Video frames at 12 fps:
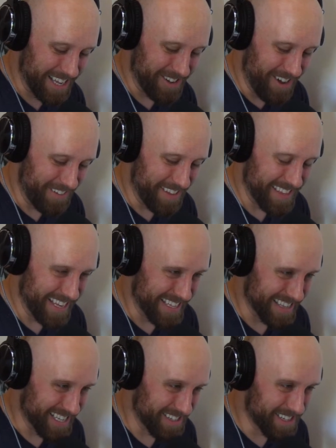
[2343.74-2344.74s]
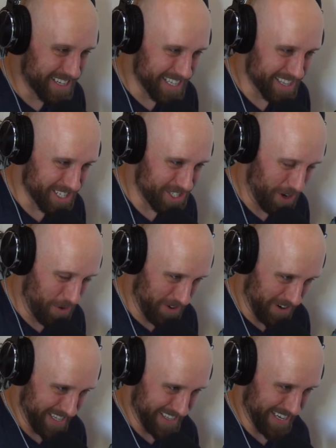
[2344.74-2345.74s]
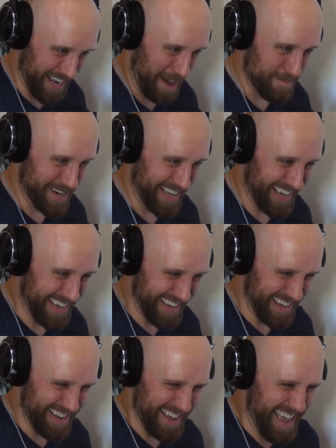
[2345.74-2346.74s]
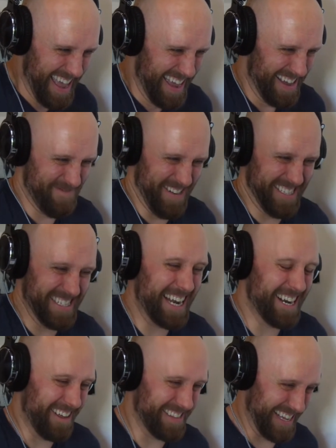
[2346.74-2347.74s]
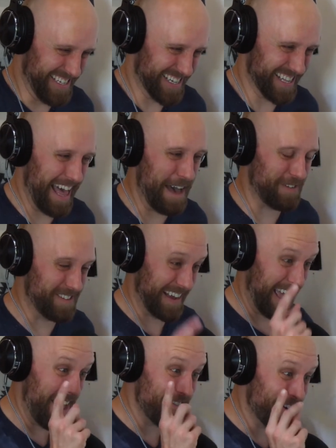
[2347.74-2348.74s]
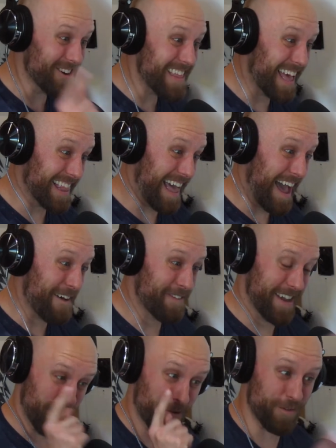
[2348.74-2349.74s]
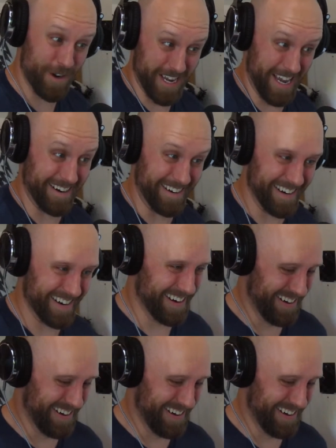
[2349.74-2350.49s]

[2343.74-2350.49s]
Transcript: you know that they get the joke or get the comedy. But it's not an authentic laugh. I was like, I haven't heard that laugh in over a year.